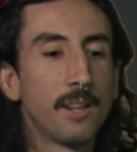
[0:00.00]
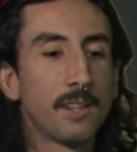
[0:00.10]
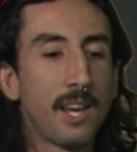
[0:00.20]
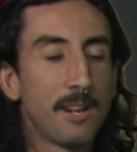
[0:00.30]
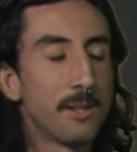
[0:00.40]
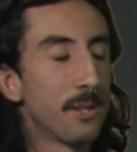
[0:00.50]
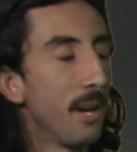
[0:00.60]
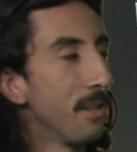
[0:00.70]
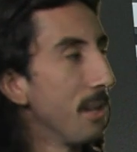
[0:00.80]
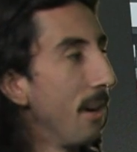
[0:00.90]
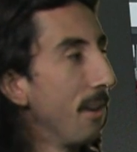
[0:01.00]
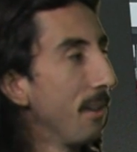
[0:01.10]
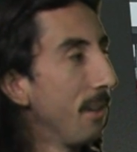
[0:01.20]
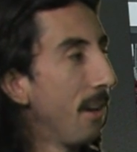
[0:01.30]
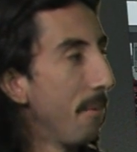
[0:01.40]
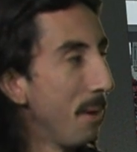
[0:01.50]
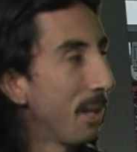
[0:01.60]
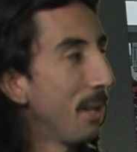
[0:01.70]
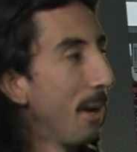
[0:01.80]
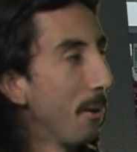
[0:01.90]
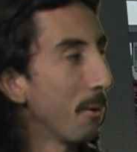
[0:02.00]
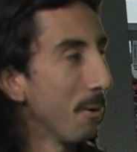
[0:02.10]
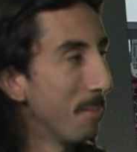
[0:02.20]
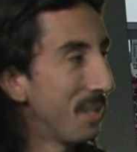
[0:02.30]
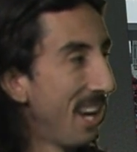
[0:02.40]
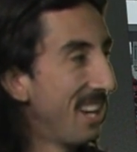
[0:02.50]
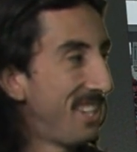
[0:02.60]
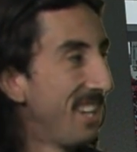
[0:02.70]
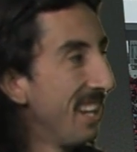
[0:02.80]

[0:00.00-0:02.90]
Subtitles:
Canada's odds are of making it out of the group stage?